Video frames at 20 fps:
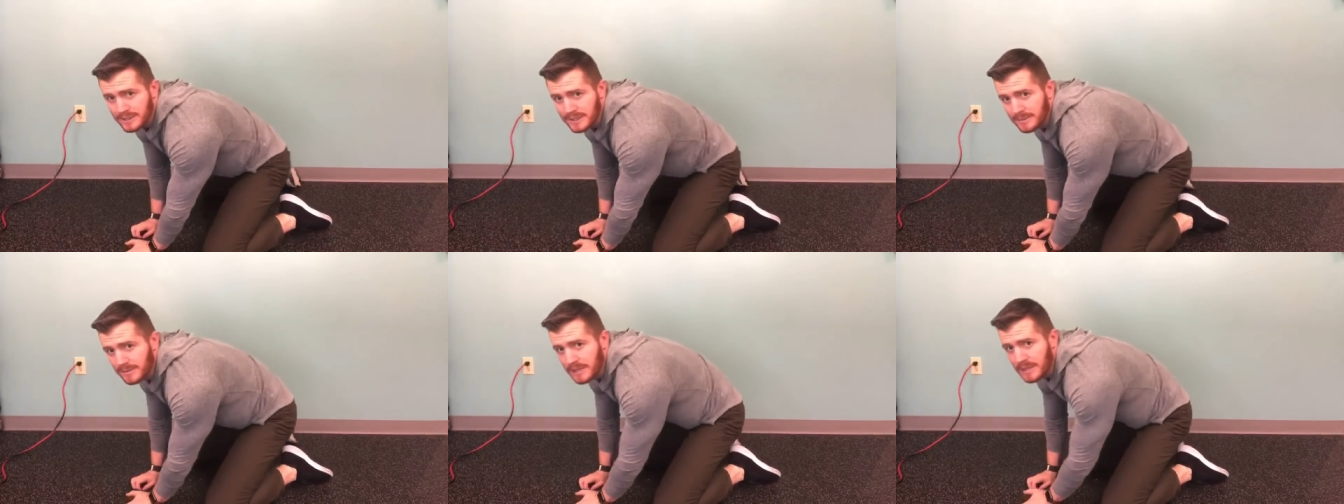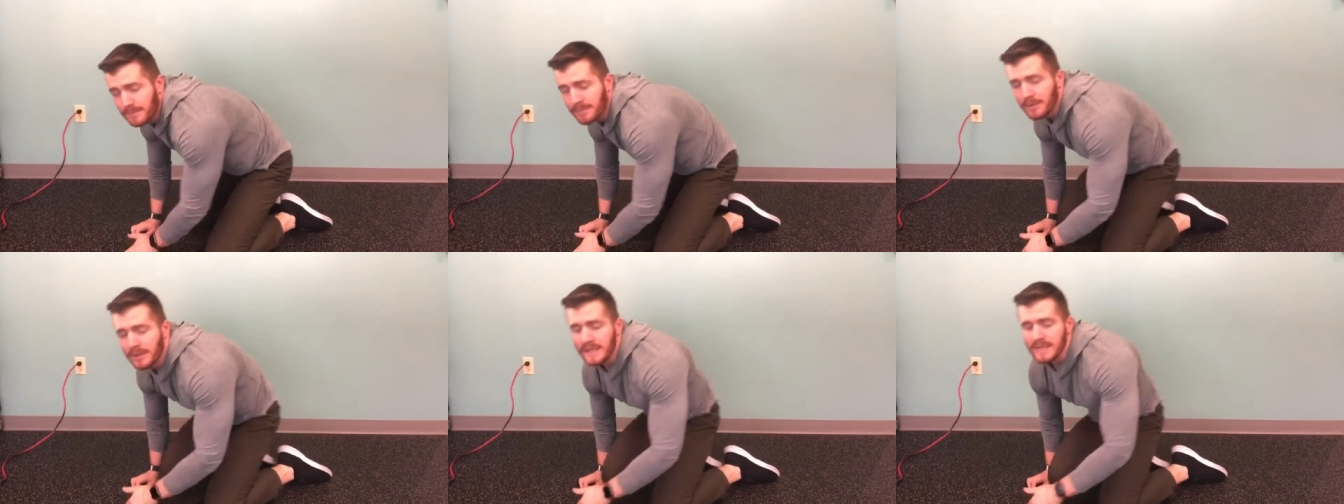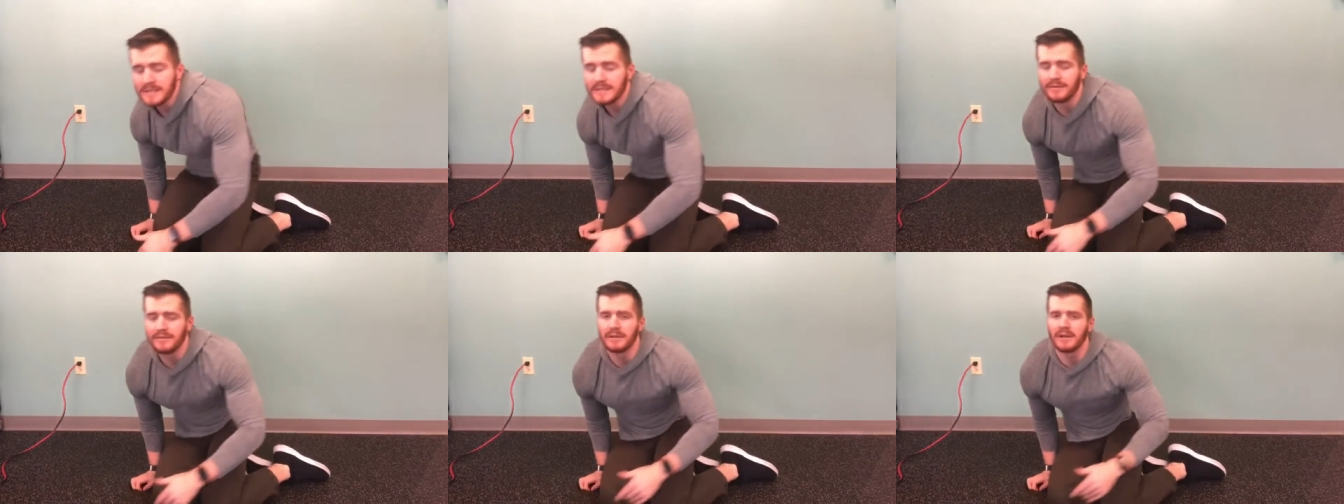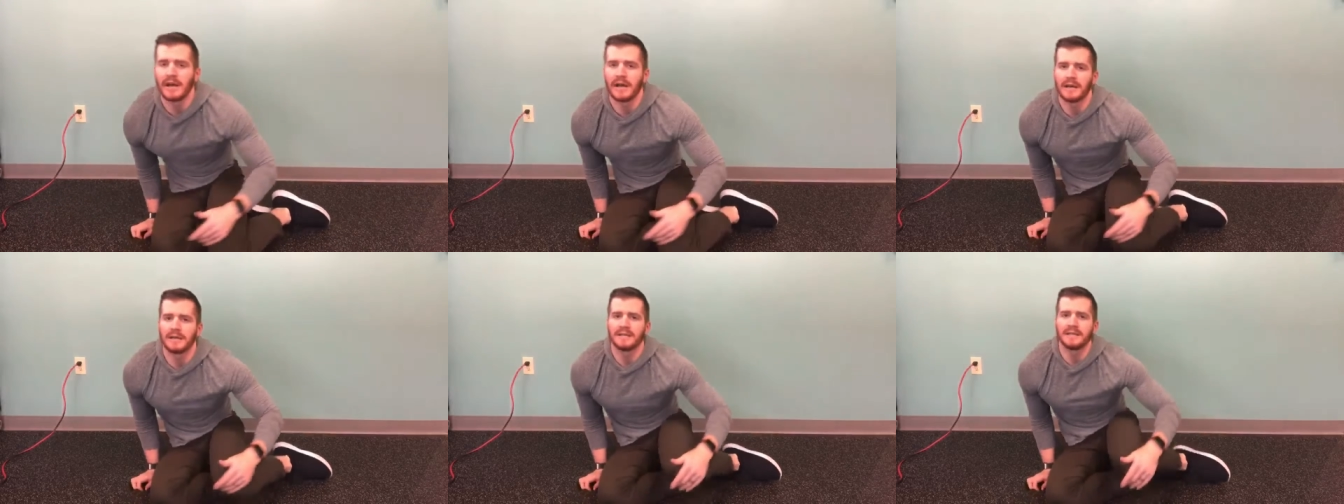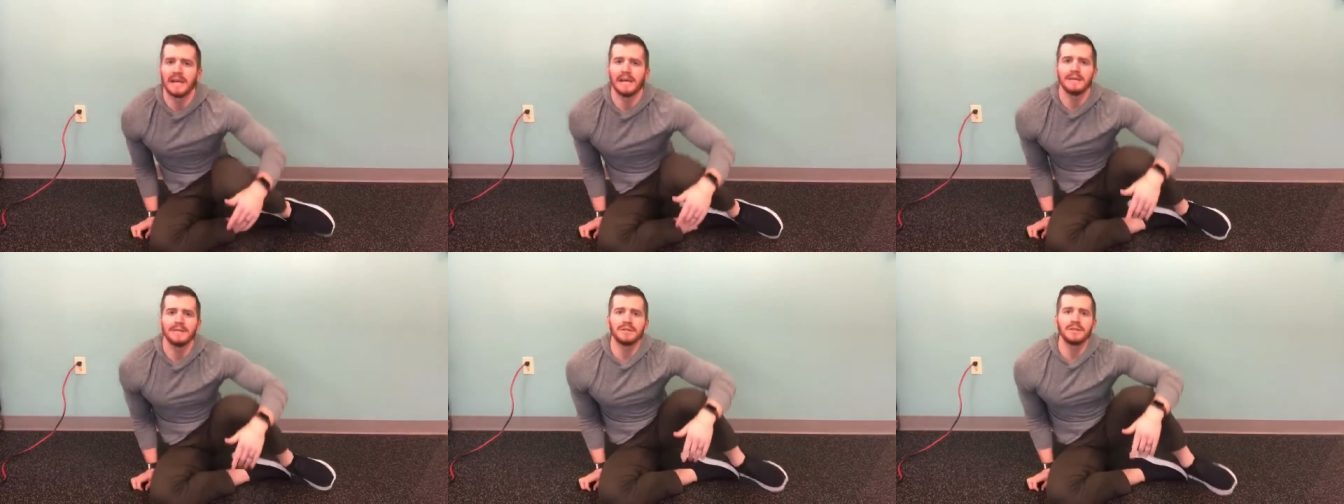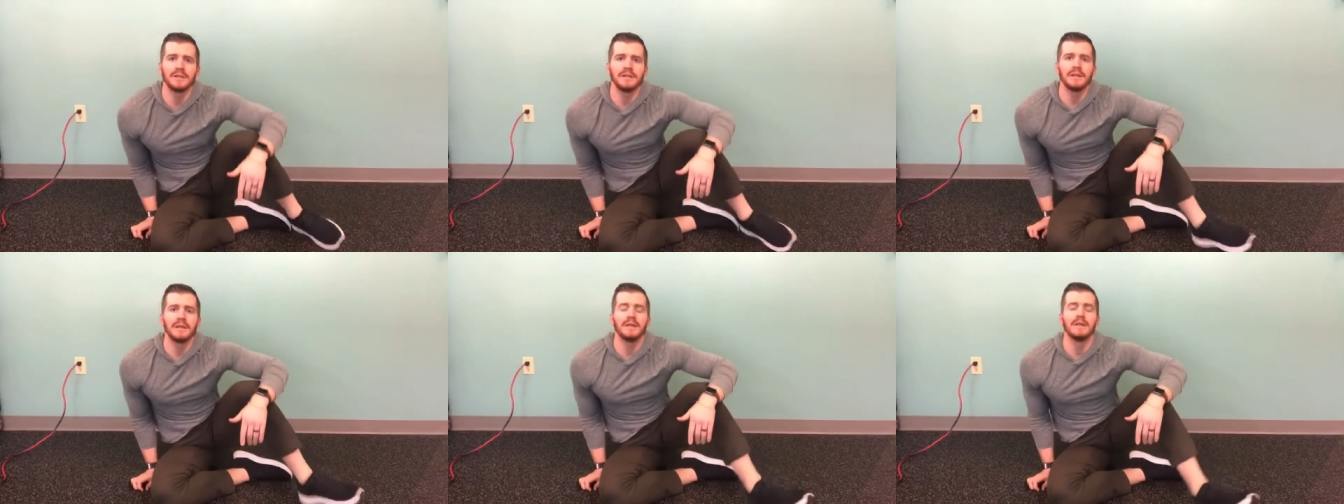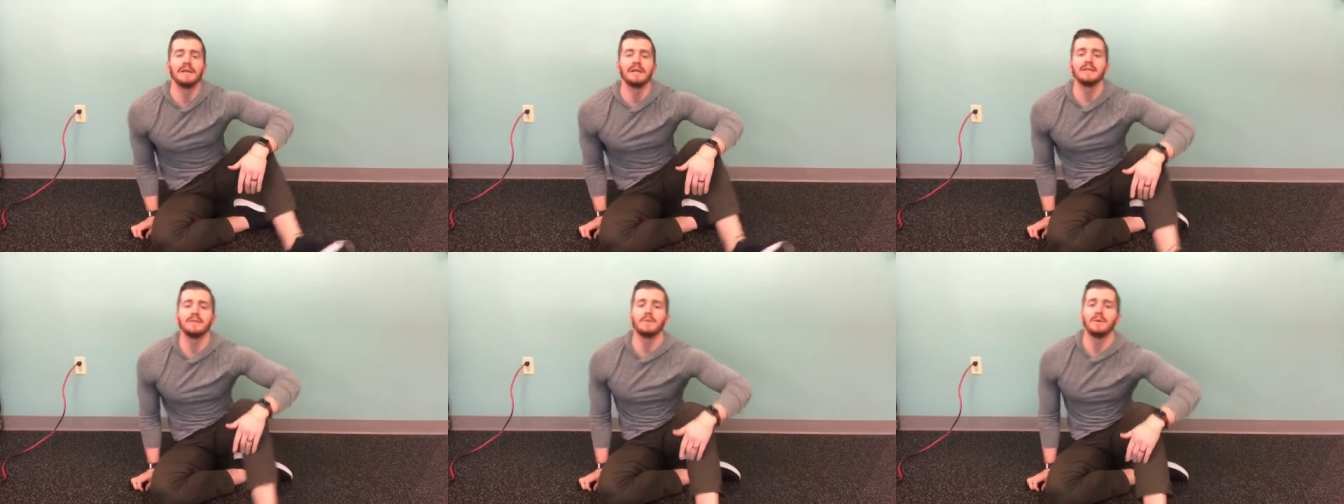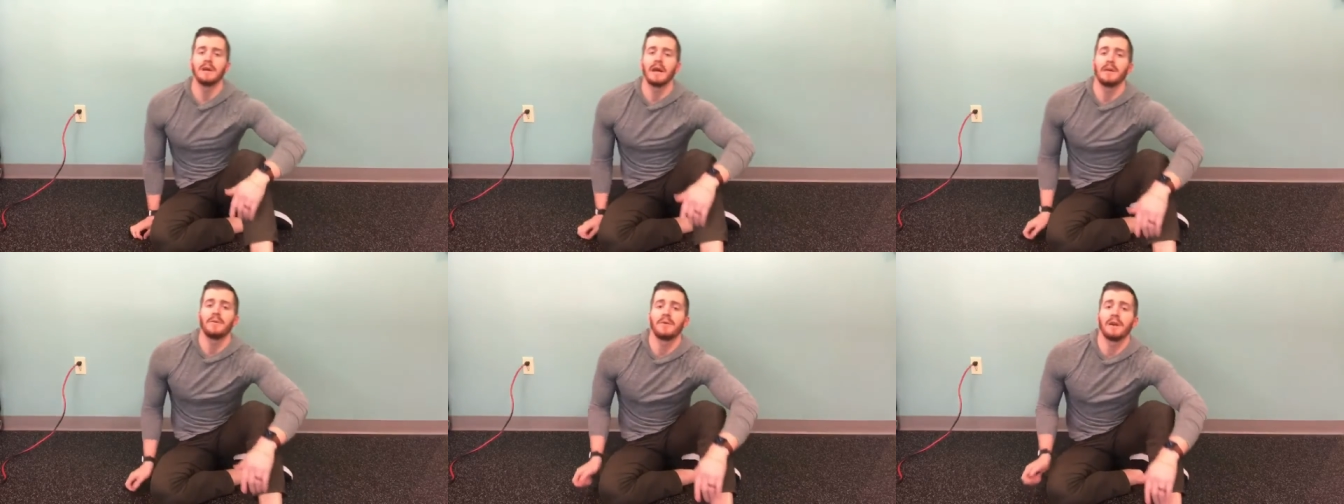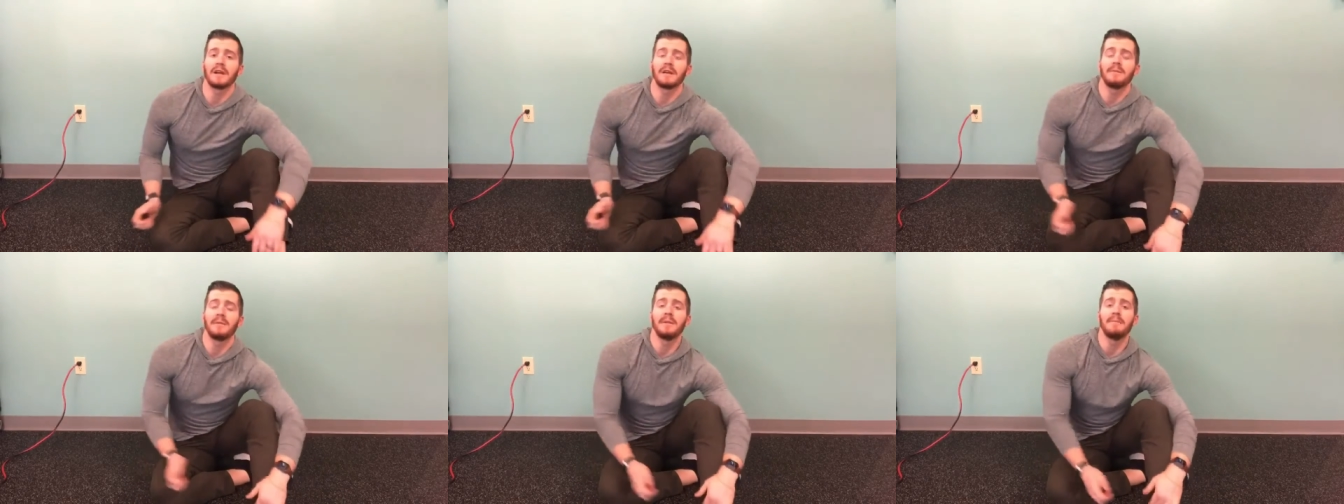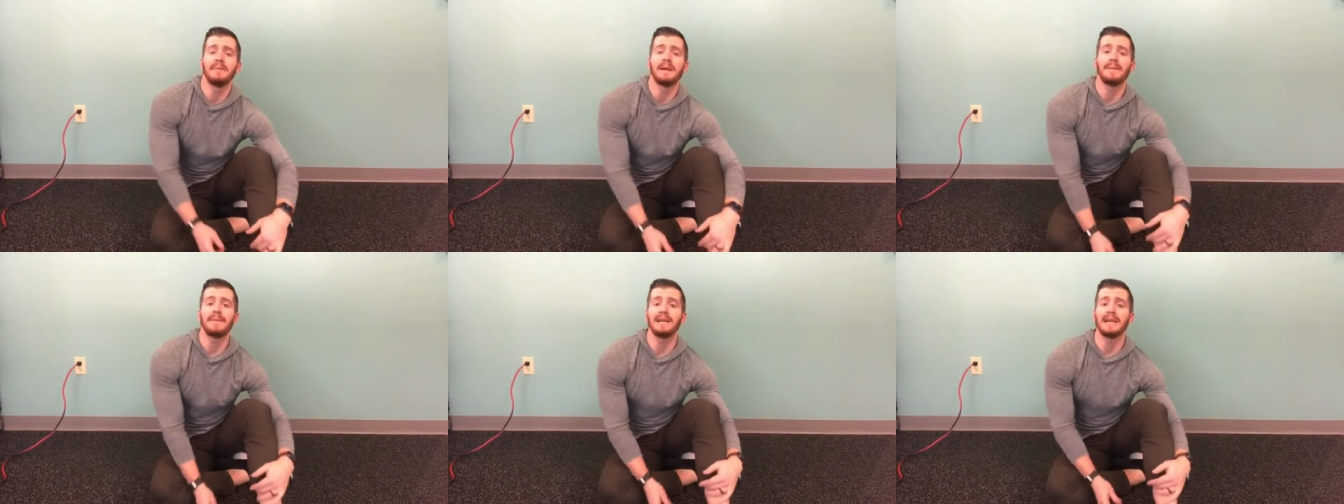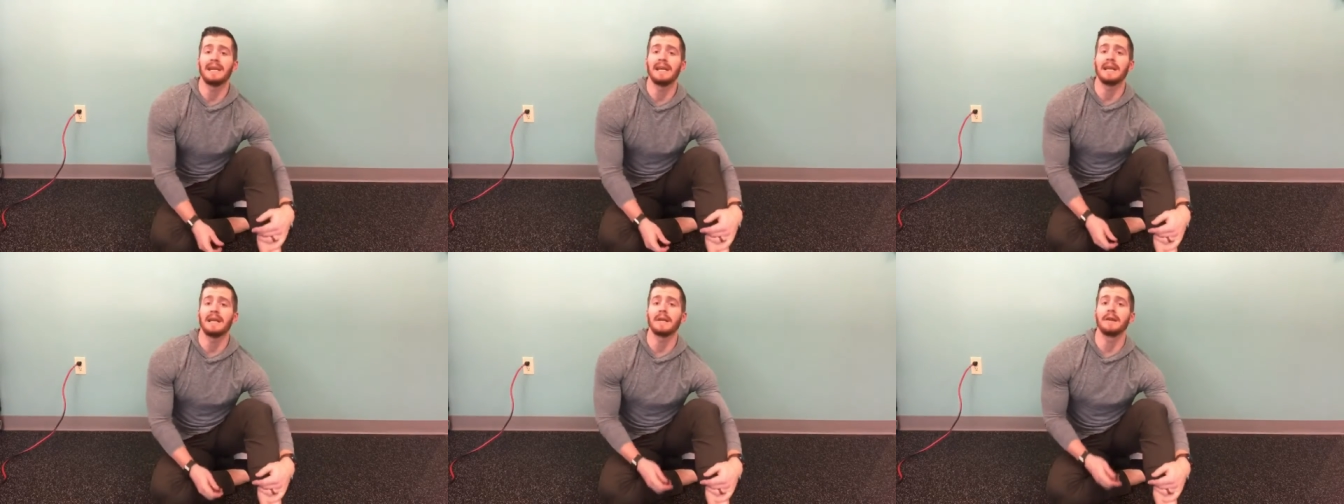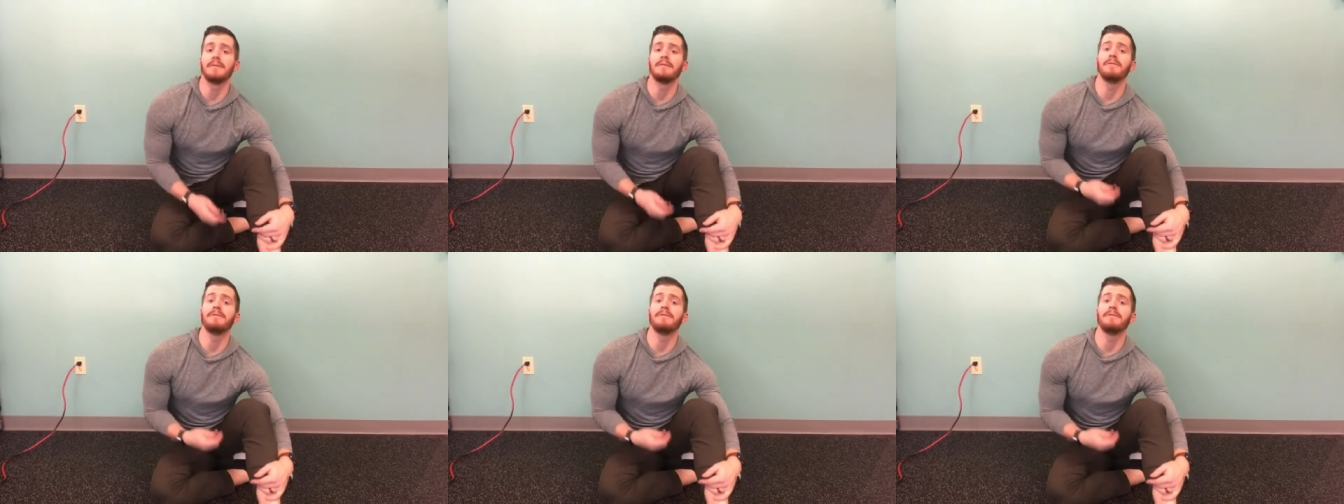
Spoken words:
can be a place of a lot of tension, this one I recommend maybe hitting a